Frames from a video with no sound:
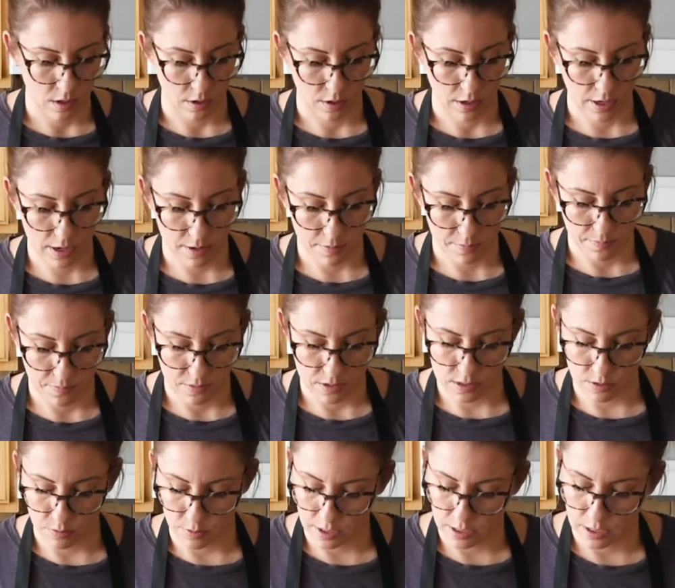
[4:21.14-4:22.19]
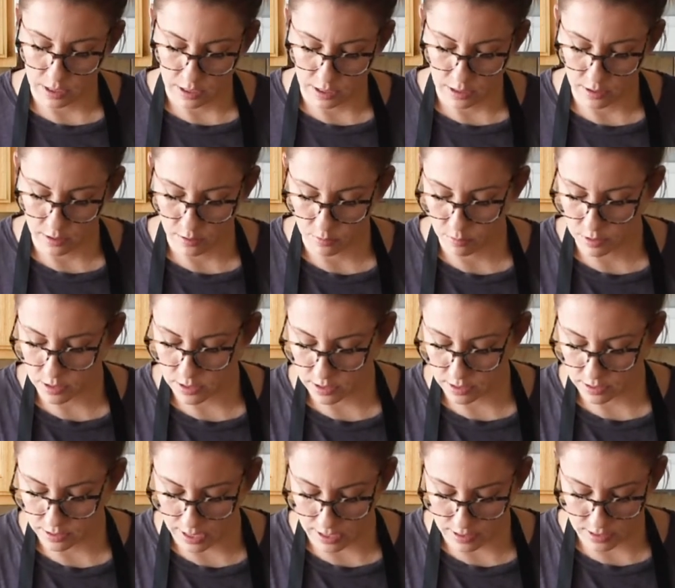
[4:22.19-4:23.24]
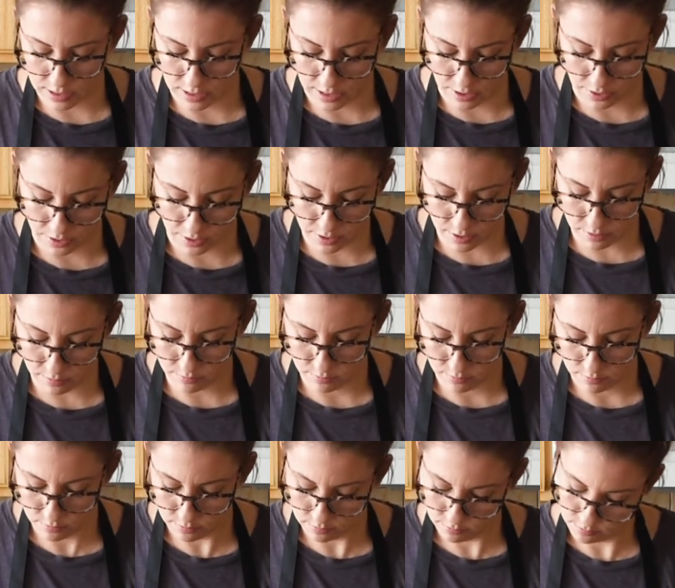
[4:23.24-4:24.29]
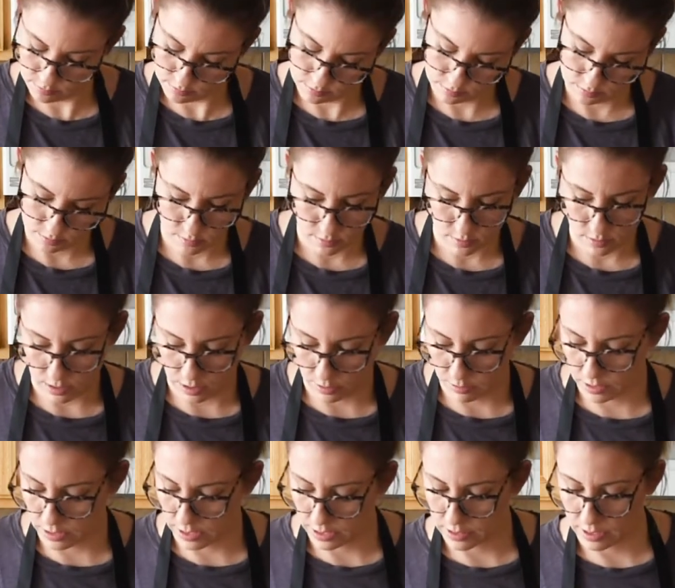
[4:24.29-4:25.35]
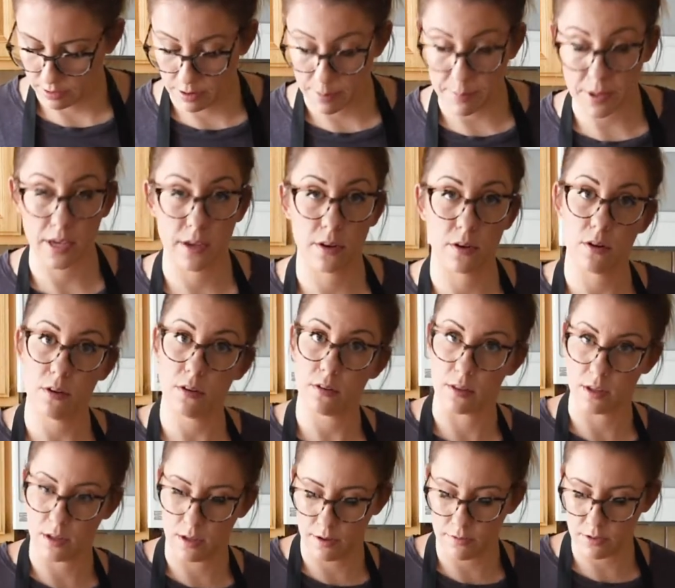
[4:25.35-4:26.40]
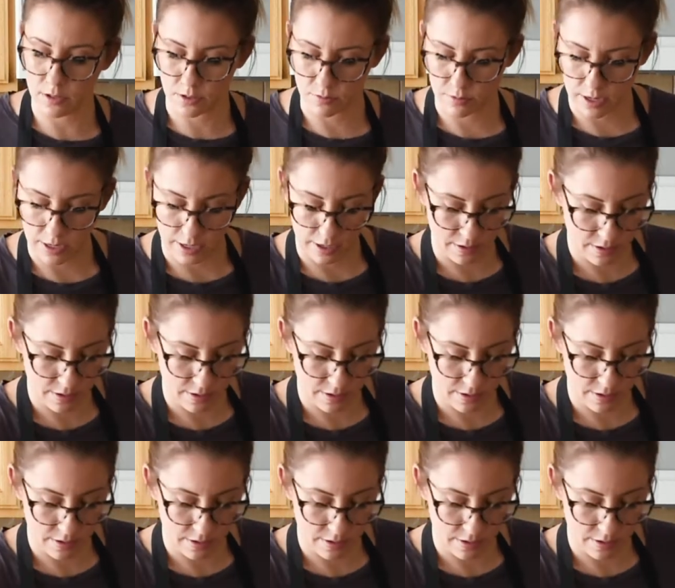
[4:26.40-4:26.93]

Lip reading: Okay, so we can whisk that together. I would like that ramekin. Oh, the oven's ready.